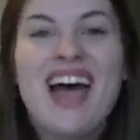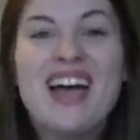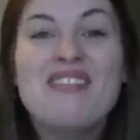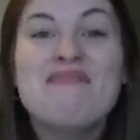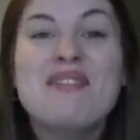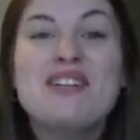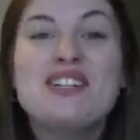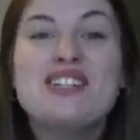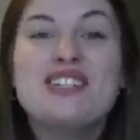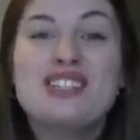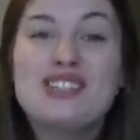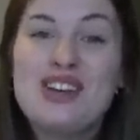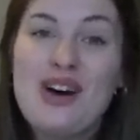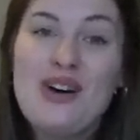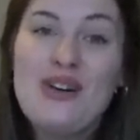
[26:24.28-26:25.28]
I've been
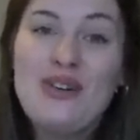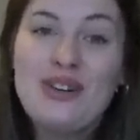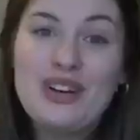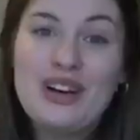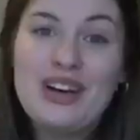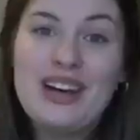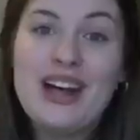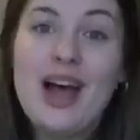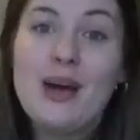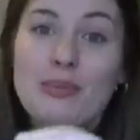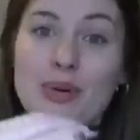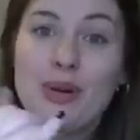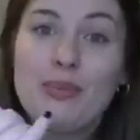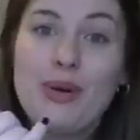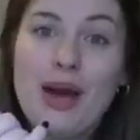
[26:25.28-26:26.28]
so good and I'm
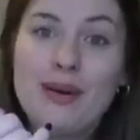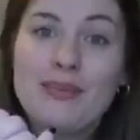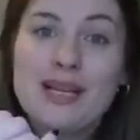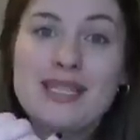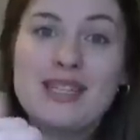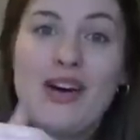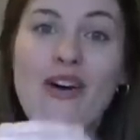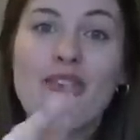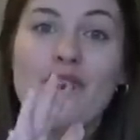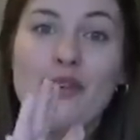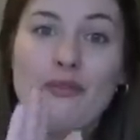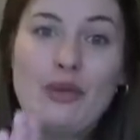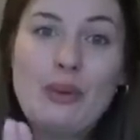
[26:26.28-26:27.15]
pretty proud of myself